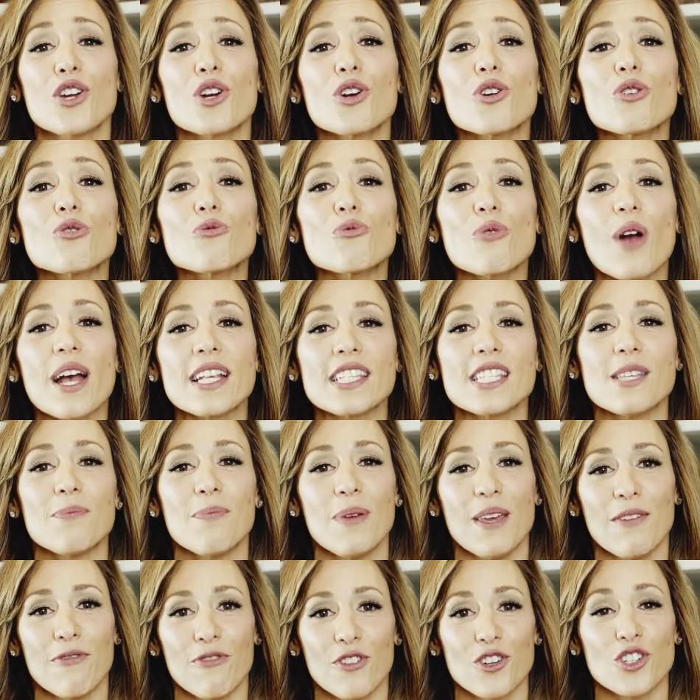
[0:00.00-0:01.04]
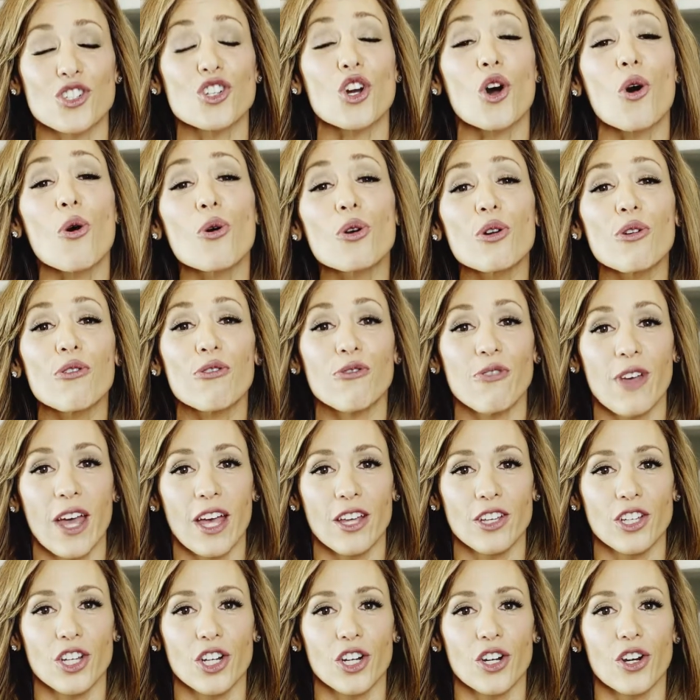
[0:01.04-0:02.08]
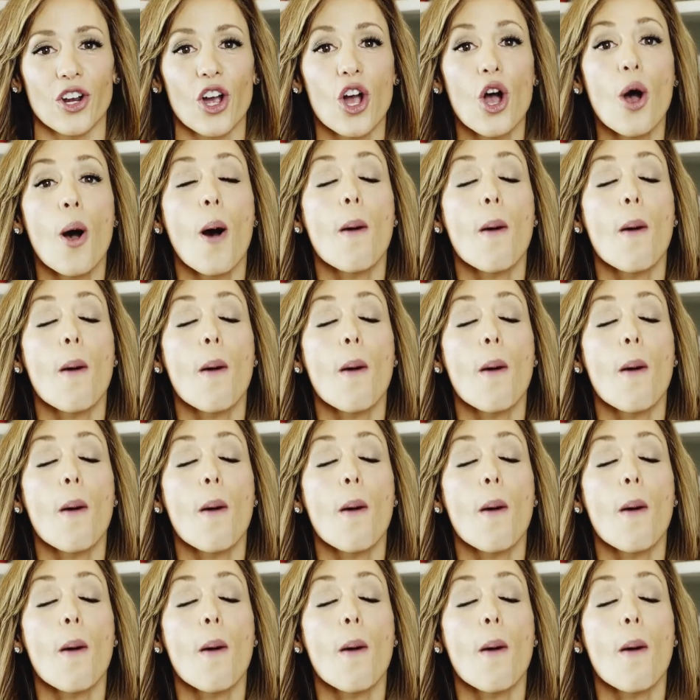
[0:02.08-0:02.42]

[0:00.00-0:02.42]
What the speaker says: they're a recipe for total failure,